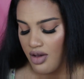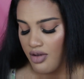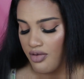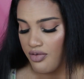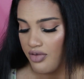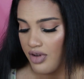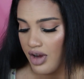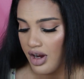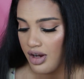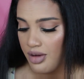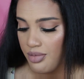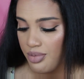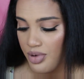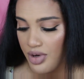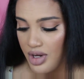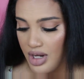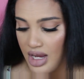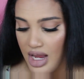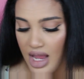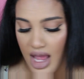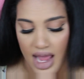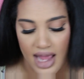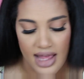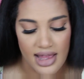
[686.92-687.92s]
Very
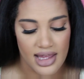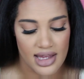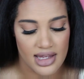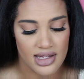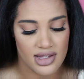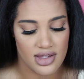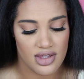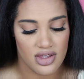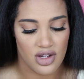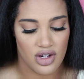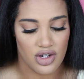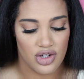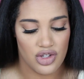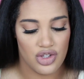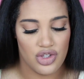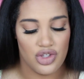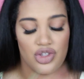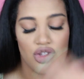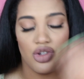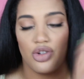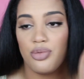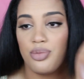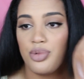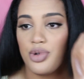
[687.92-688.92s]
pretty highlights. They're
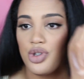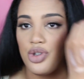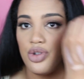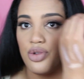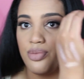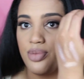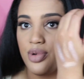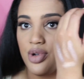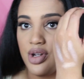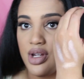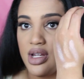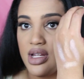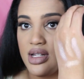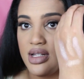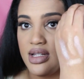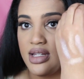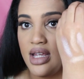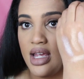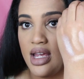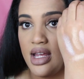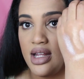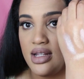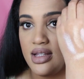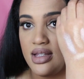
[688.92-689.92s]
super duper
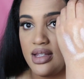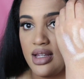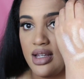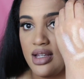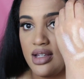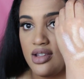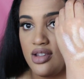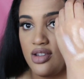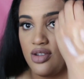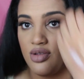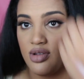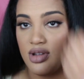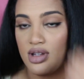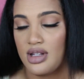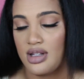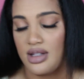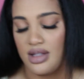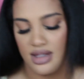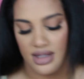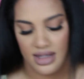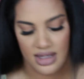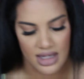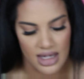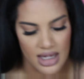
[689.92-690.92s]
intense, as you
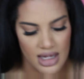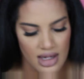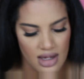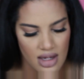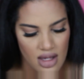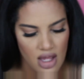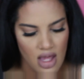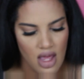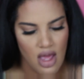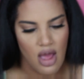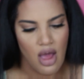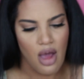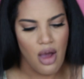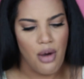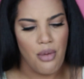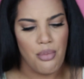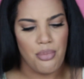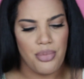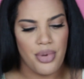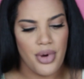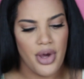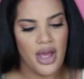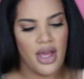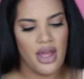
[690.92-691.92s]
can see.
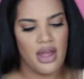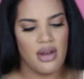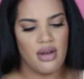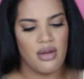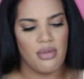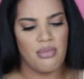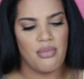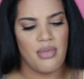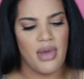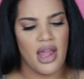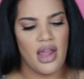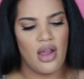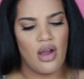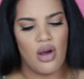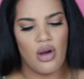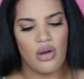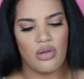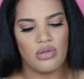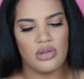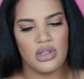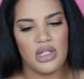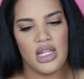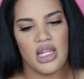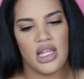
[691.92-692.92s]
But my
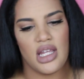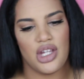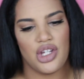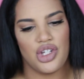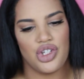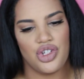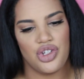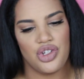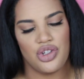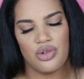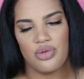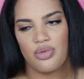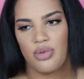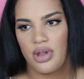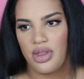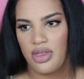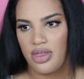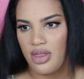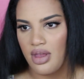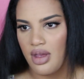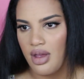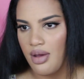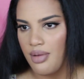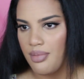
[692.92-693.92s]
only issue
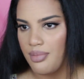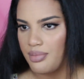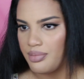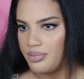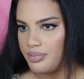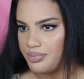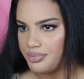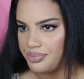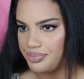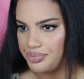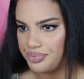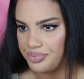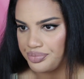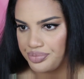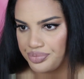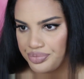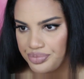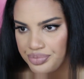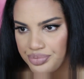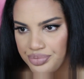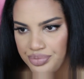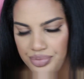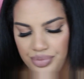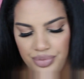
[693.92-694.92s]
with them
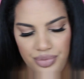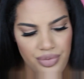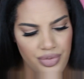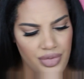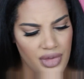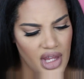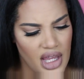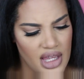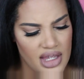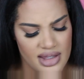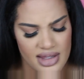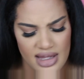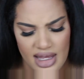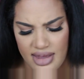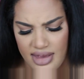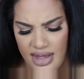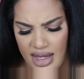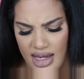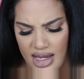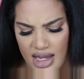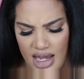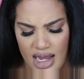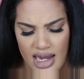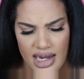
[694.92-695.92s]
is that
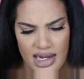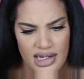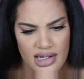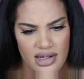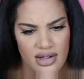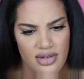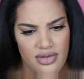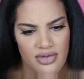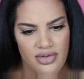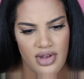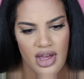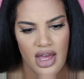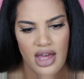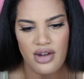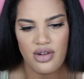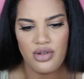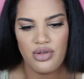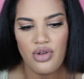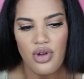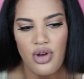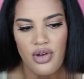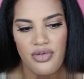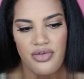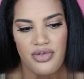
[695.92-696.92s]
they kind of, I
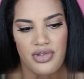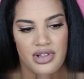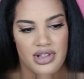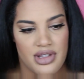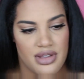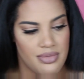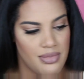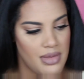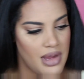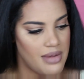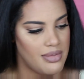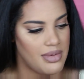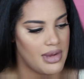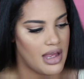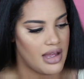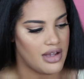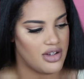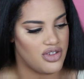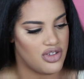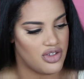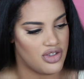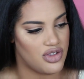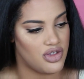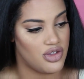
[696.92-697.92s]
don't know if it's, maybe I
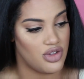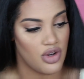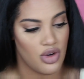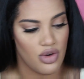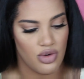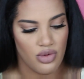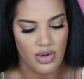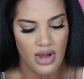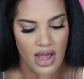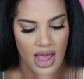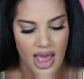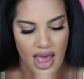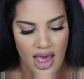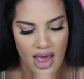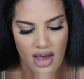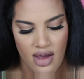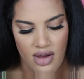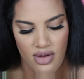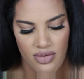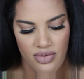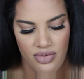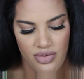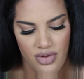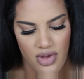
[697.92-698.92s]
just don't
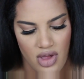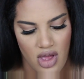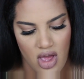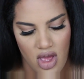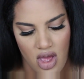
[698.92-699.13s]
have